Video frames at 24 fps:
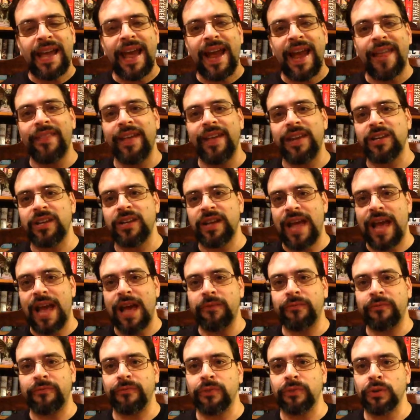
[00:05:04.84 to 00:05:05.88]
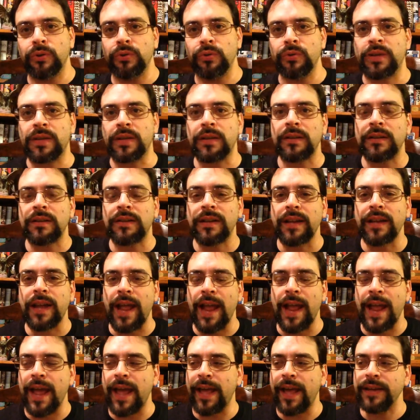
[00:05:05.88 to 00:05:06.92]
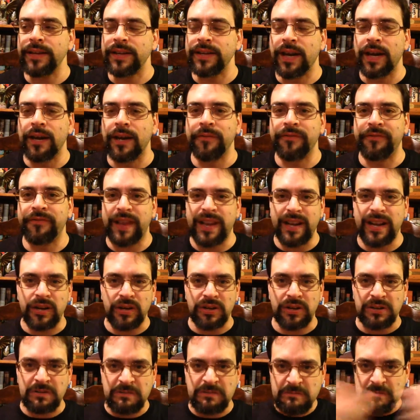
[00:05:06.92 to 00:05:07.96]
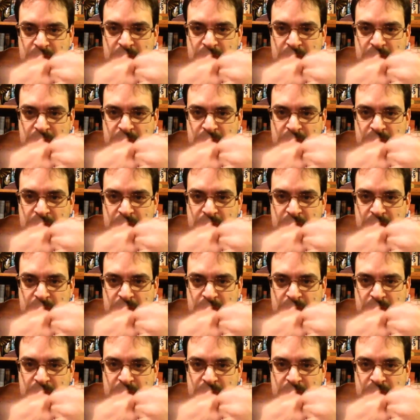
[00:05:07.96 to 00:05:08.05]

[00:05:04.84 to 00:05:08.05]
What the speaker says: and then you have Luke and Vader,